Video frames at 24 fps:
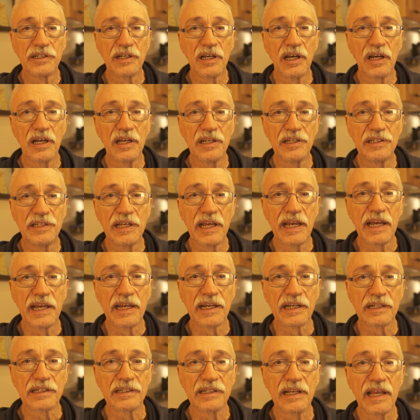
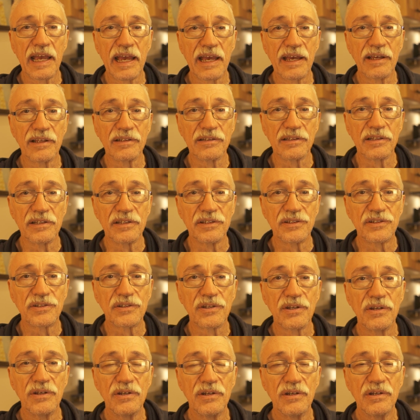contact
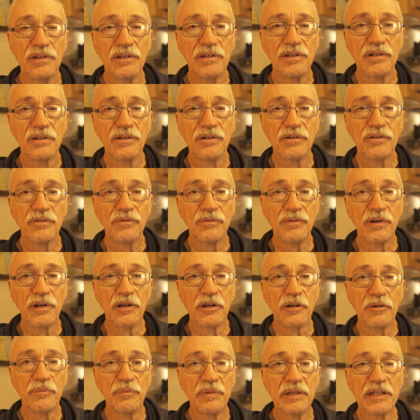outlets
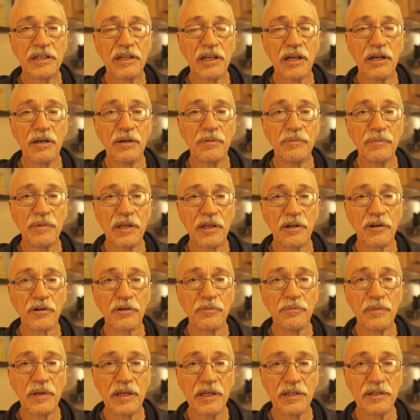will become
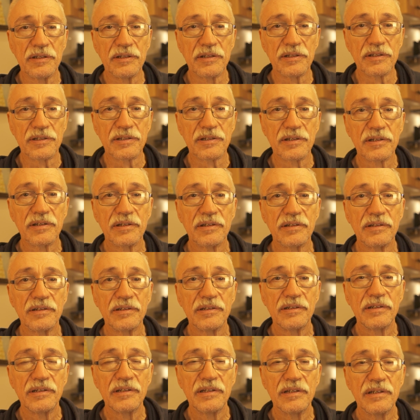intermittent.
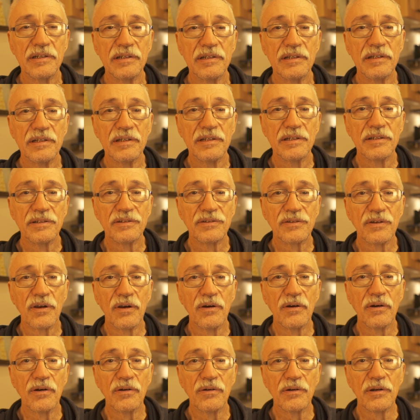
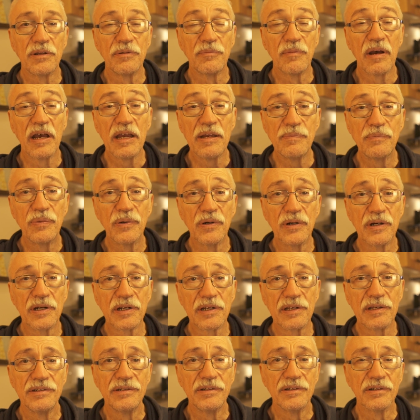So in my
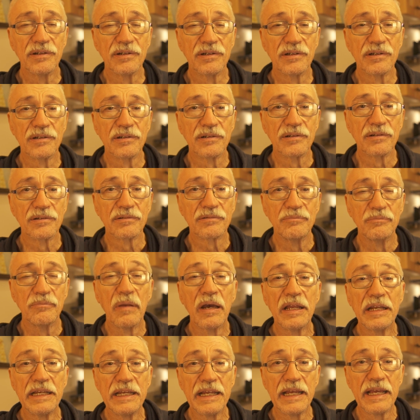book, you're
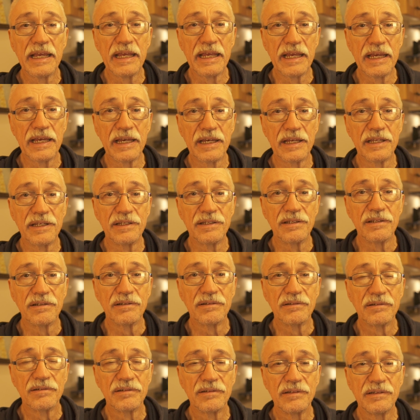money ahead,
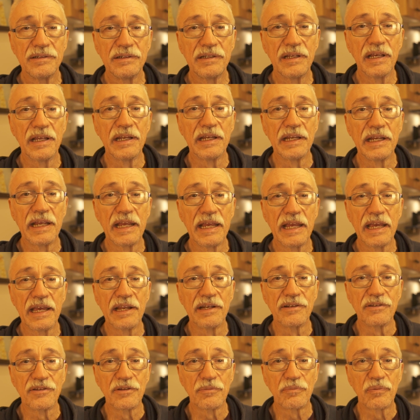getting ahead
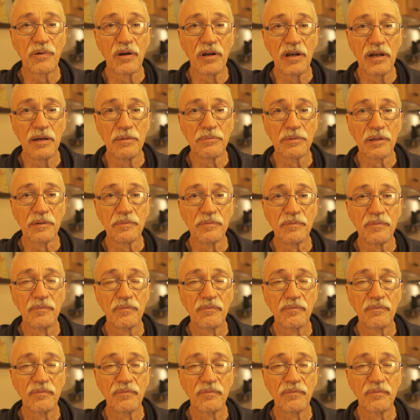of the problem.